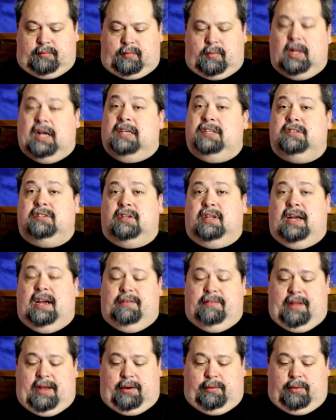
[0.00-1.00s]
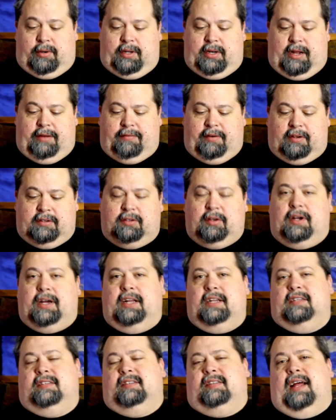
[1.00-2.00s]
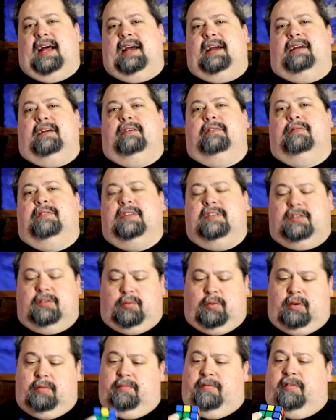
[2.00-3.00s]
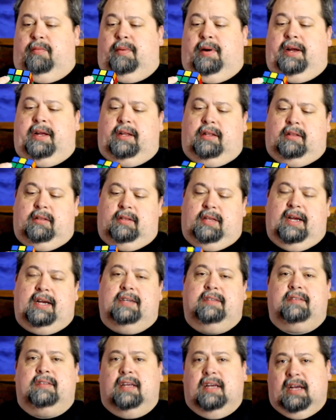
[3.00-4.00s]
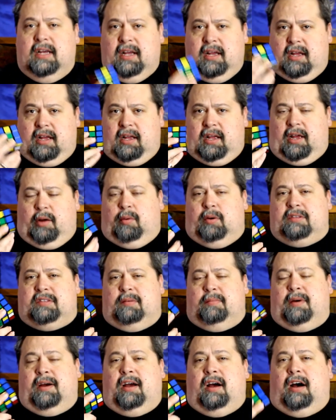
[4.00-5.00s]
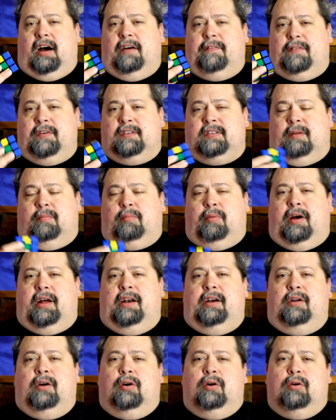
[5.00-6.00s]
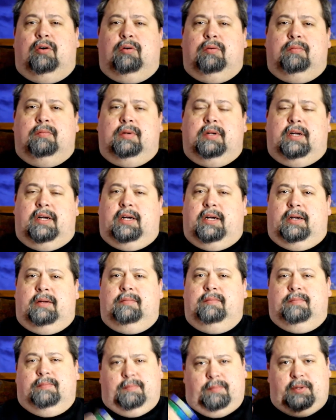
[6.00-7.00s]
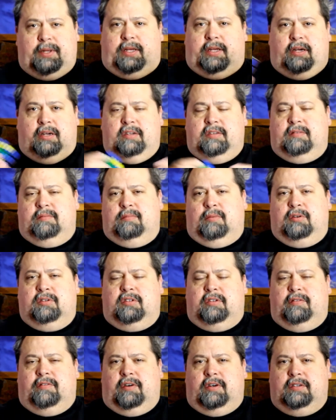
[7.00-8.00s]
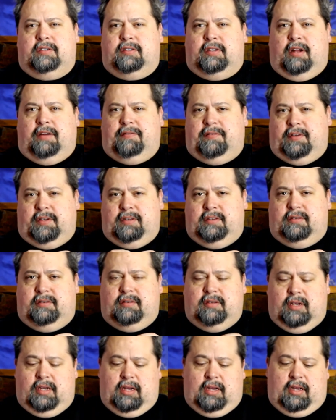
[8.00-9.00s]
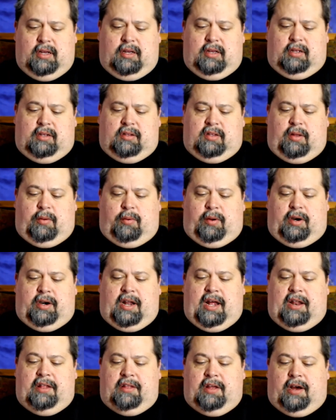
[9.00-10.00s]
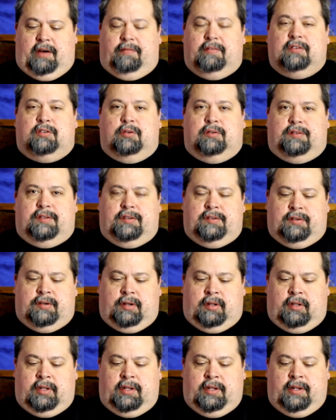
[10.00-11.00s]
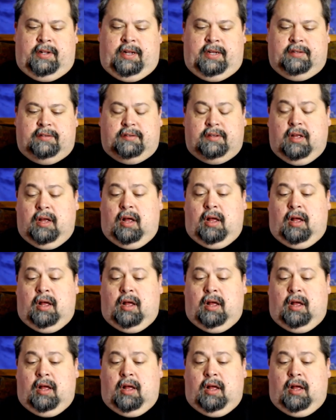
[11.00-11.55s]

I still have that one. I've also got a stack of, this is one for my desk. It was at my office. I brought it home um, because most of our stuff is, they want it out of the office so it's easier to clean the desk.